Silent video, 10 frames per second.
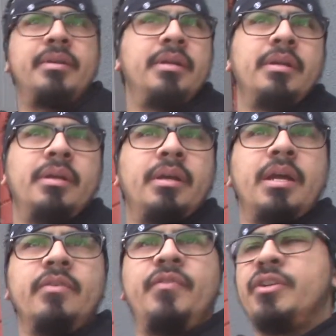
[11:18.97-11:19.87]
an
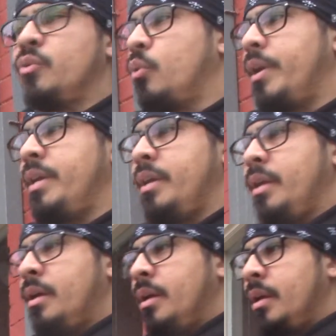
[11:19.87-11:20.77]
individual where he
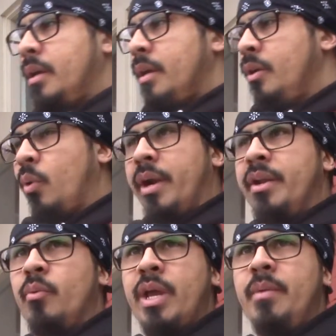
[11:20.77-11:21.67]
wanted
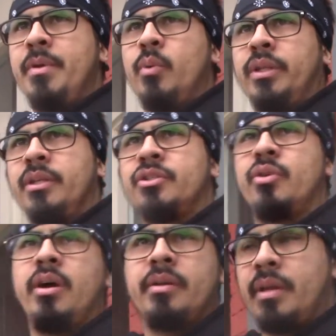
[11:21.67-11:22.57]
to hit me with this truck.